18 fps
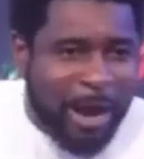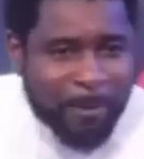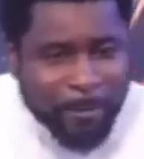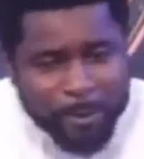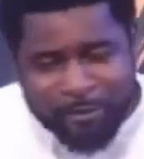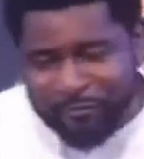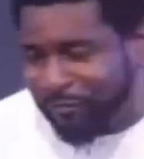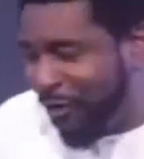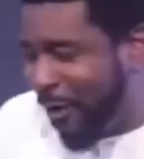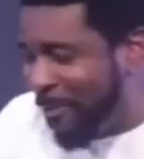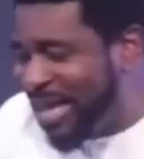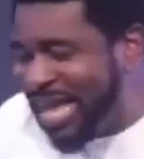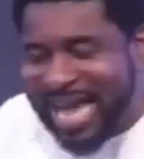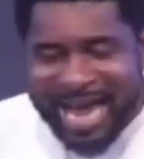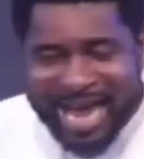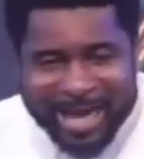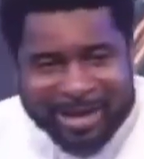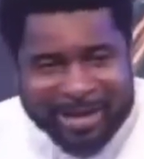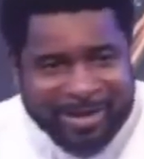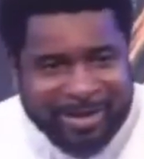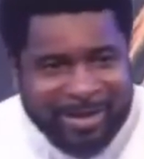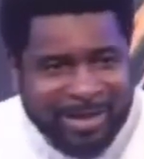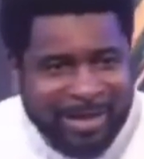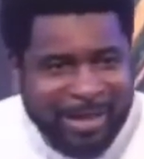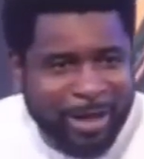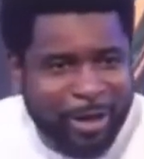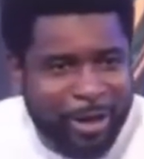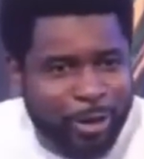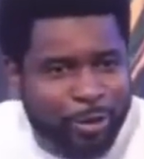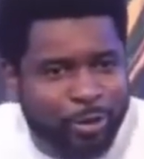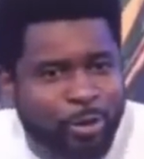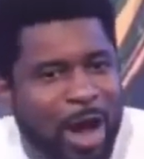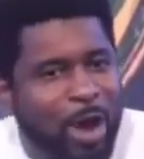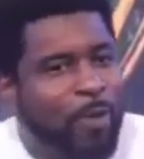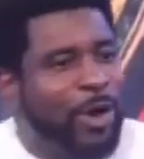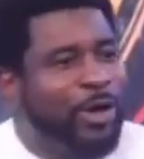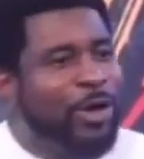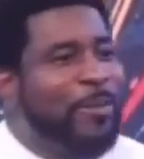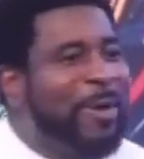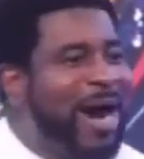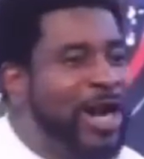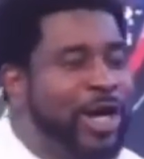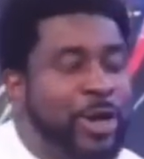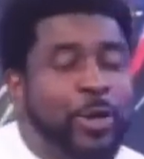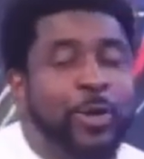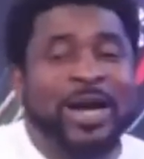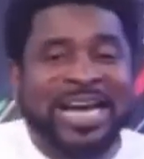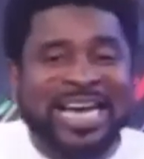move from here so I want to marry you.